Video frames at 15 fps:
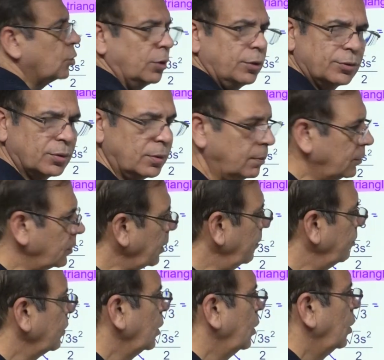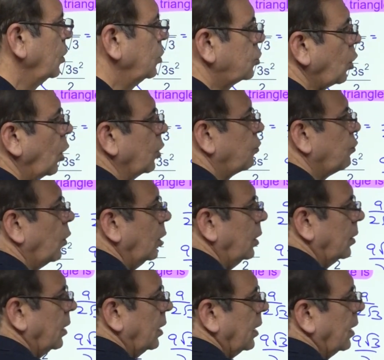choice. Okay. Choice
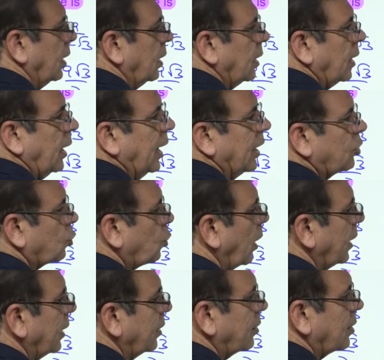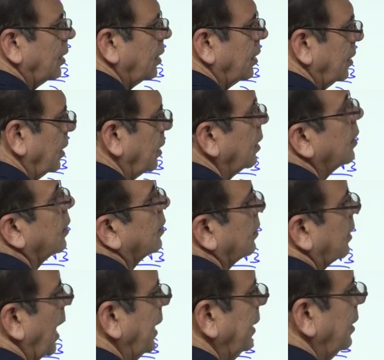4, S square is
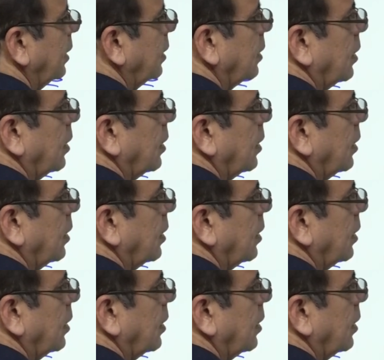9,